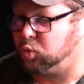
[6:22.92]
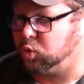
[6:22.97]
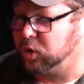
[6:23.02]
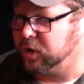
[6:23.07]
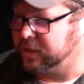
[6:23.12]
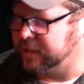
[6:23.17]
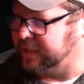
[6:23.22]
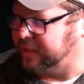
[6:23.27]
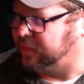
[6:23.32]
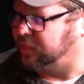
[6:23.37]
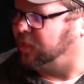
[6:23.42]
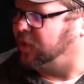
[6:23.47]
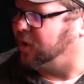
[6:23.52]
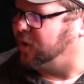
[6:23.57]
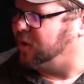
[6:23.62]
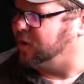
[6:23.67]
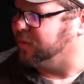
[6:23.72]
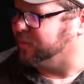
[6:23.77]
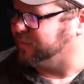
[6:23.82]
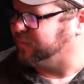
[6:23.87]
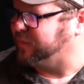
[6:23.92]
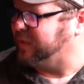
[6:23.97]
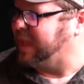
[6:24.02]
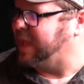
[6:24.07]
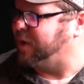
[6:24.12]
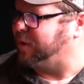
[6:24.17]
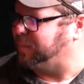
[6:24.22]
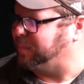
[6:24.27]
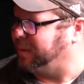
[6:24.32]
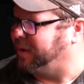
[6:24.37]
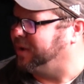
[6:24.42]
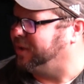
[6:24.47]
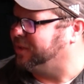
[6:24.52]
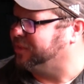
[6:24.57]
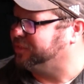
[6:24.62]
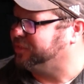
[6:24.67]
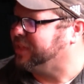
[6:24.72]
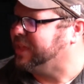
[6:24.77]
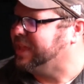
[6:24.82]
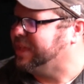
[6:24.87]
really long foul
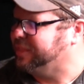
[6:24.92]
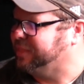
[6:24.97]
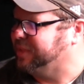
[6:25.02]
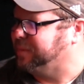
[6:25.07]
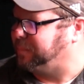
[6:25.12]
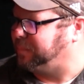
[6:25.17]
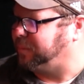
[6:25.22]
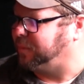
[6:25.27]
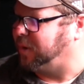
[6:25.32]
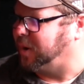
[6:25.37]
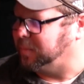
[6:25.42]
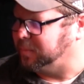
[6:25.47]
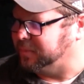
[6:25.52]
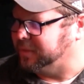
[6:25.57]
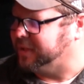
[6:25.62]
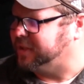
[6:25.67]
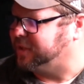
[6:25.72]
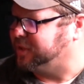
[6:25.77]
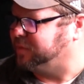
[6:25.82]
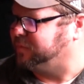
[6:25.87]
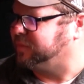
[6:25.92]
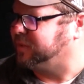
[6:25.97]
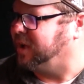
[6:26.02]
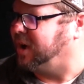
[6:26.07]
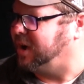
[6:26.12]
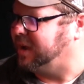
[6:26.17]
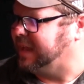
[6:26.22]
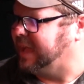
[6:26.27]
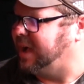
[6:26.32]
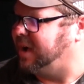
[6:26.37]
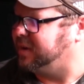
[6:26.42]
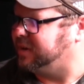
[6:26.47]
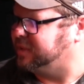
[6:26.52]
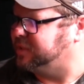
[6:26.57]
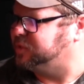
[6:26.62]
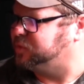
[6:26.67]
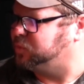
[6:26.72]
balls that probably could have gone out as